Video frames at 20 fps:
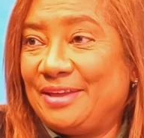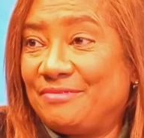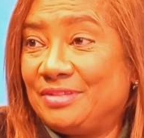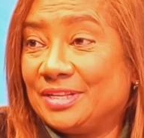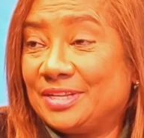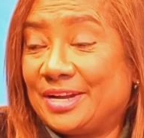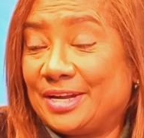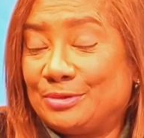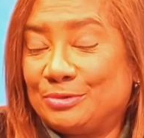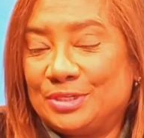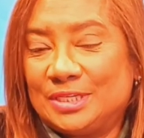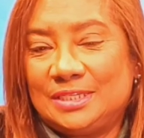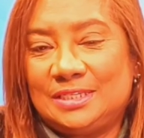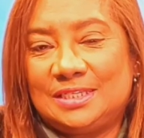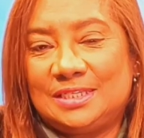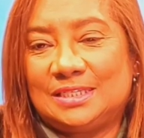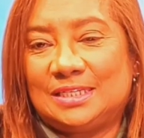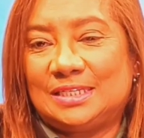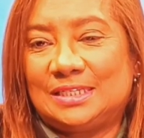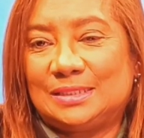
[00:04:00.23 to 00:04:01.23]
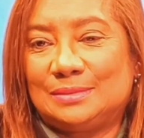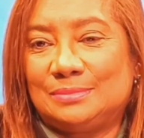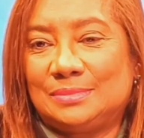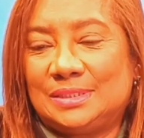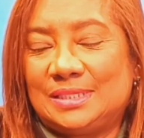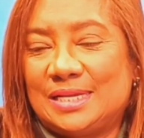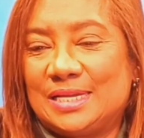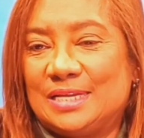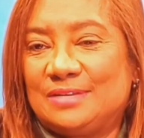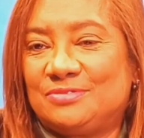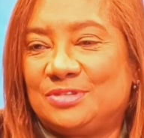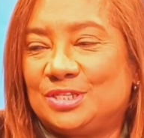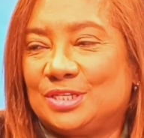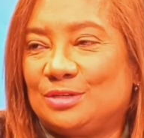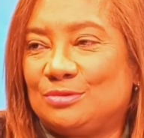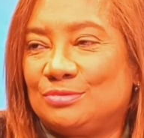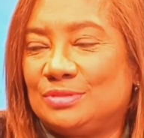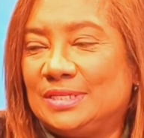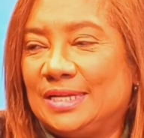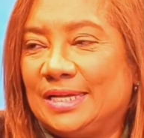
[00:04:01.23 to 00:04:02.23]
level grounded. They have
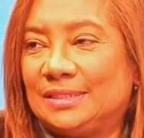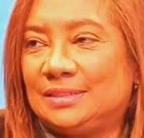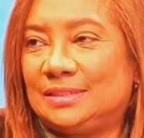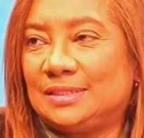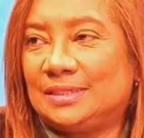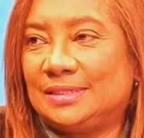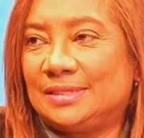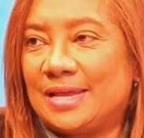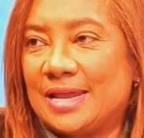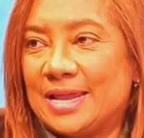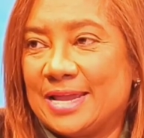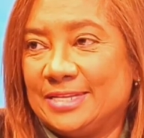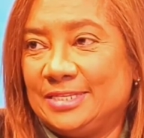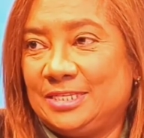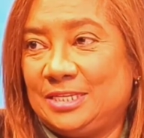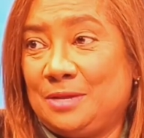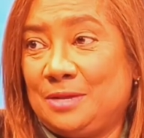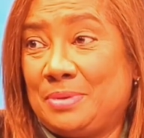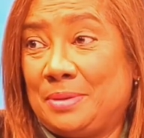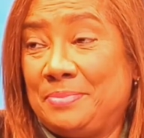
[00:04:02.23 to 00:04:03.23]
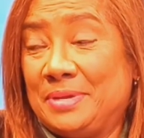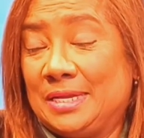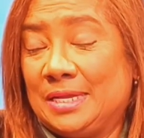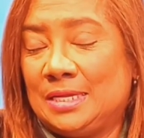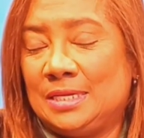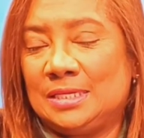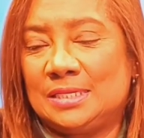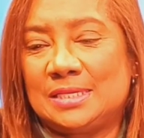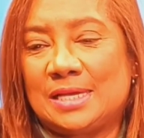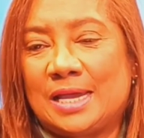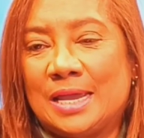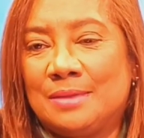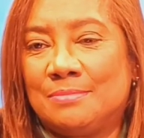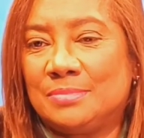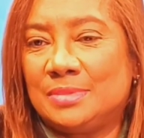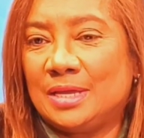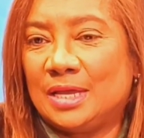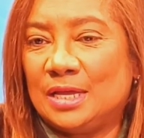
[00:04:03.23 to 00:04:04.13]
shown that they can step up at any time.